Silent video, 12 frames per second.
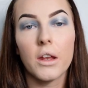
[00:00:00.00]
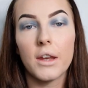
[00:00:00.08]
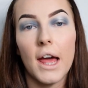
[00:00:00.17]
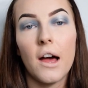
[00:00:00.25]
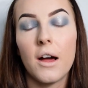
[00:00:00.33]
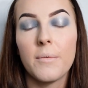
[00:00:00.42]

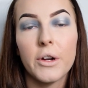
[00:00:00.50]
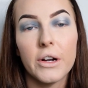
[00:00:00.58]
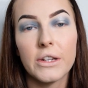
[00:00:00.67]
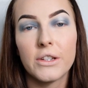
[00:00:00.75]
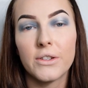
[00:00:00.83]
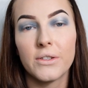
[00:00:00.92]
Now I'm
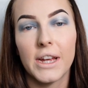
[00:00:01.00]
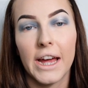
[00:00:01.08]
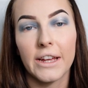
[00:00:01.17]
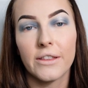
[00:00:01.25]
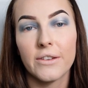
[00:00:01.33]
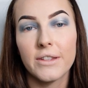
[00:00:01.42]
going to
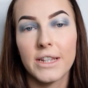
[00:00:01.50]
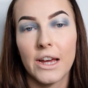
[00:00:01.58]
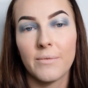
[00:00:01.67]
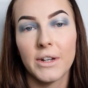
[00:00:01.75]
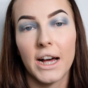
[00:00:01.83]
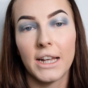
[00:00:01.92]
take those
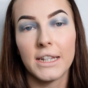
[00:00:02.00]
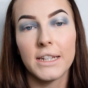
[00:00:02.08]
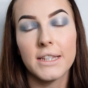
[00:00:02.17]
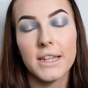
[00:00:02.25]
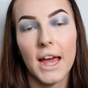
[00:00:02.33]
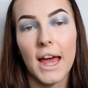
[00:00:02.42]
same
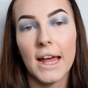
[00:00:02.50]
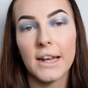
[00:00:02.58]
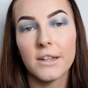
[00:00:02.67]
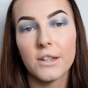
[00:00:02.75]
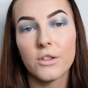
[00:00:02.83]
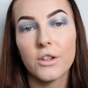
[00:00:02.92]
colours
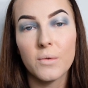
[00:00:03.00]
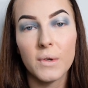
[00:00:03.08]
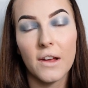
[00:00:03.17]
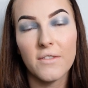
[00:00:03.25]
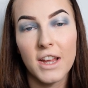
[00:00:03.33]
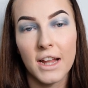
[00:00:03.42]
and do what
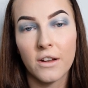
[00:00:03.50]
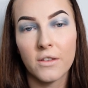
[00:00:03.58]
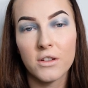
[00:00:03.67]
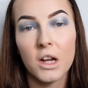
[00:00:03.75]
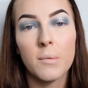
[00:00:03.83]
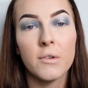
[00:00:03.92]
I've done on the
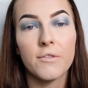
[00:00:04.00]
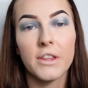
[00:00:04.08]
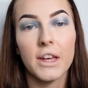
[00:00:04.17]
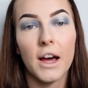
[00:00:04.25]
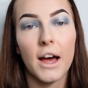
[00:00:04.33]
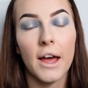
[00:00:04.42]
top of
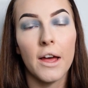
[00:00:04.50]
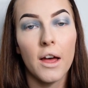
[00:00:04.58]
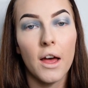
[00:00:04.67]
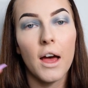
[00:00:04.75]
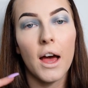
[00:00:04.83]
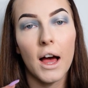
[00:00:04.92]
the eye
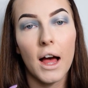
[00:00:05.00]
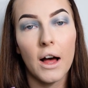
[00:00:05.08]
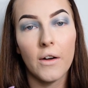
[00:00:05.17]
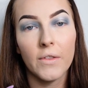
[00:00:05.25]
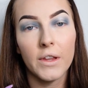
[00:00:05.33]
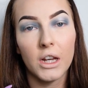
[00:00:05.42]

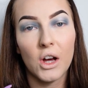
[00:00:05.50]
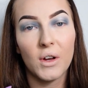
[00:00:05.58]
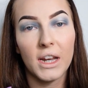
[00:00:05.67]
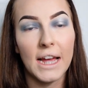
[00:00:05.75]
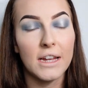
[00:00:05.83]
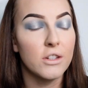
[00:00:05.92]
on the lower
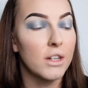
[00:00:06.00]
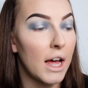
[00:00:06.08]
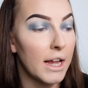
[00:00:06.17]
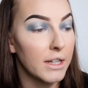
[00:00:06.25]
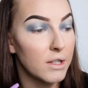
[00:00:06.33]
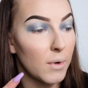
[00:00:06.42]
lash
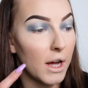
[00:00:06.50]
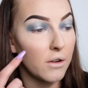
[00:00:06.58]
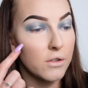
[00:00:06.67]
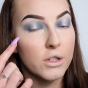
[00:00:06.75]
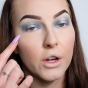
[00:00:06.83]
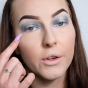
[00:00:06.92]
line as well.
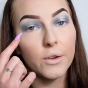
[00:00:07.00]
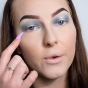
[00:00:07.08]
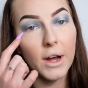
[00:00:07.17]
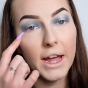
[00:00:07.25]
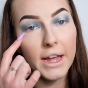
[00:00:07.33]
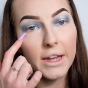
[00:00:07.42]
So
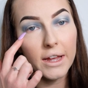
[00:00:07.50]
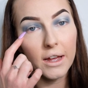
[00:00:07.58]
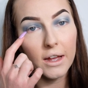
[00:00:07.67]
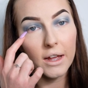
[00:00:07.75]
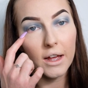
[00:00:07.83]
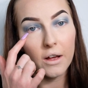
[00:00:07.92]
grey
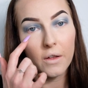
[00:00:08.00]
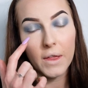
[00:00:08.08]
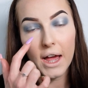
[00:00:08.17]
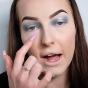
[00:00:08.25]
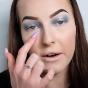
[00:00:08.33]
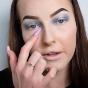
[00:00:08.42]
on the
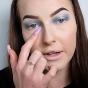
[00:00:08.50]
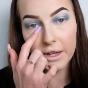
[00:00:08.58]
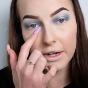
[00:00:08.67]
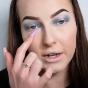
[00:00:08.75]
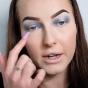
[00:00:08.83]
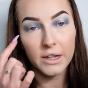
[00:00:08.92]
outer
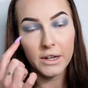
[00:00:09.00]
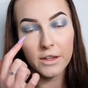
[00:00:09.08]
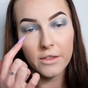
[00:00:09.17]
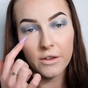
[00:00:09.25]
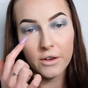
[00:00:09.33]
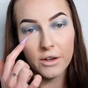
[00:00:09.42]
and an inner
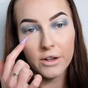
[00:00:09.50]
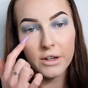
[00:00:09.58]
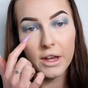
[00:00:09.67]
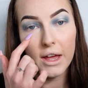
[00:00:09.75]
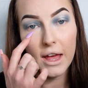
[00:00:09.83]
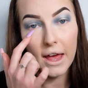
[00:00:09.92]
third,
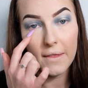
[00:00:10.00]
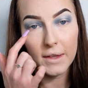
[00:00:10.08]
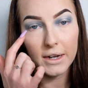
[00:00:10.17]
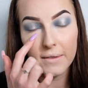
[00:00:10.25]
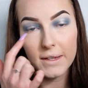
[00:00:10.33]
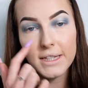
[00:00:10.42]
and
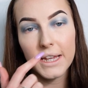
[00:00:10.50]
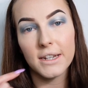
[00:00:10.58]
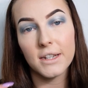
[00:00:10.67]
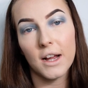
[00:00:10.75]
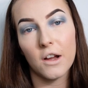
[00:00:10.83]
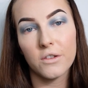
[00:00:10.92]
then in the
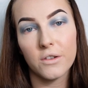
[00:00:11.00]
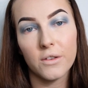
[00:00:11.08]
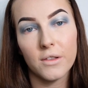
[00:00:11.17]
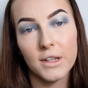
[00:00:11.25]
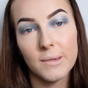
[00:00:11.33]
centre I'll do the